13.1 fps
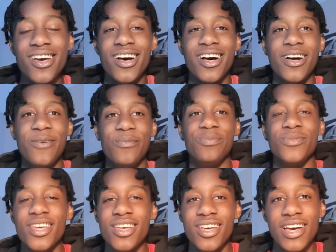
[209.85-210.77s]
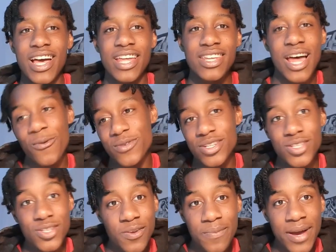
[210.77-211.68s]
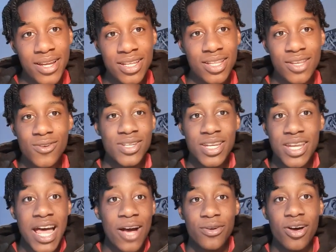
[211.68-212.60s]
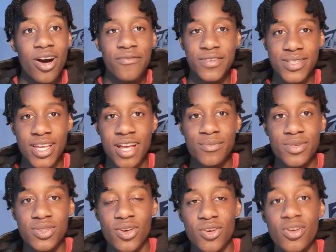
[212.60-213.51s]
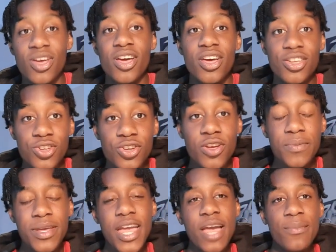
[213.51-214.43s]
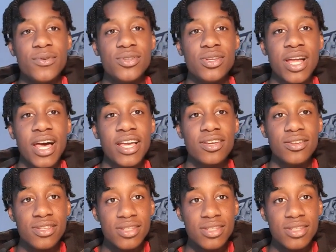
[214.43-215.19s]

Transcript: Um, and that wasn't too bad either. It was an hour and a half exam, so you could be able to like